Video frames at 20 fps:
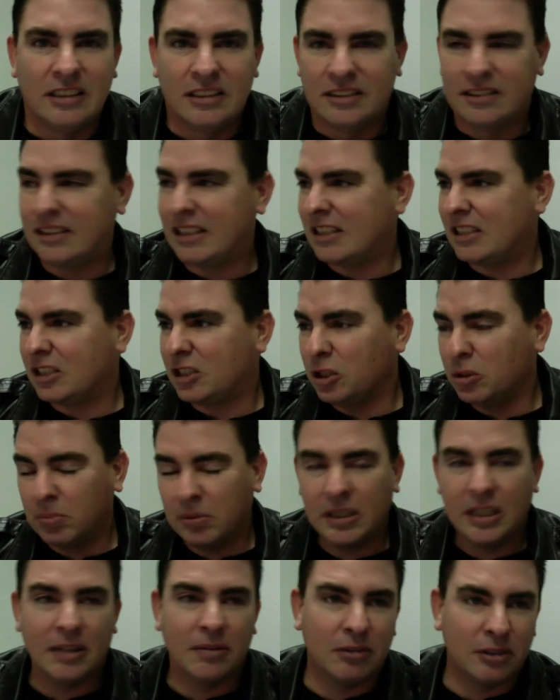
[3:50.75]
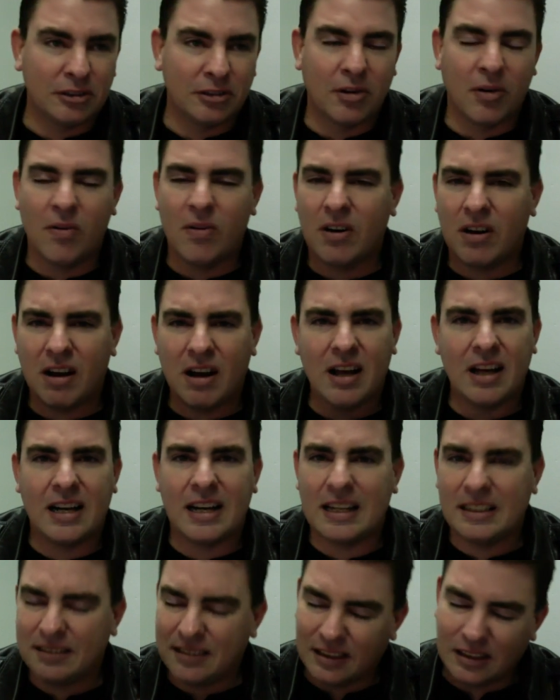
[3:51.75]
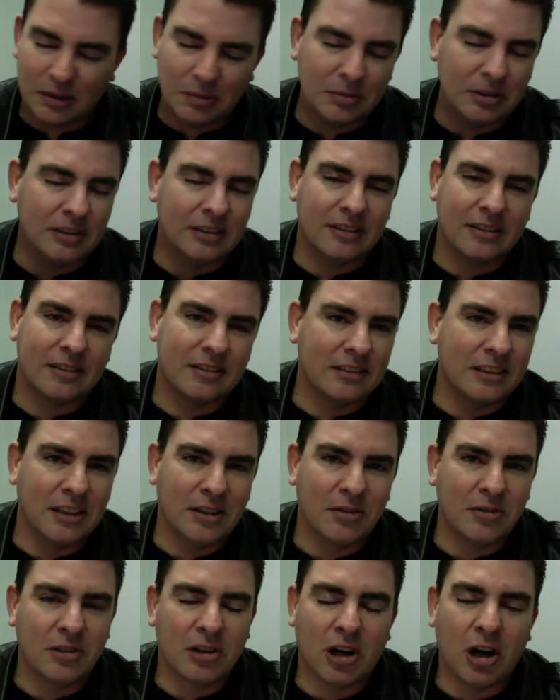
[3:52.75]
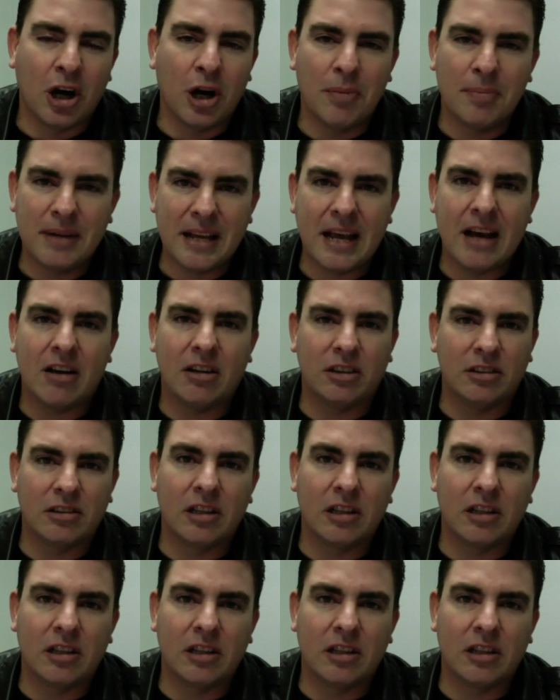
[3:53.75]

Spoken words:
saying, "Can you believe what's going on?" And I tell them, just, you know, calm down.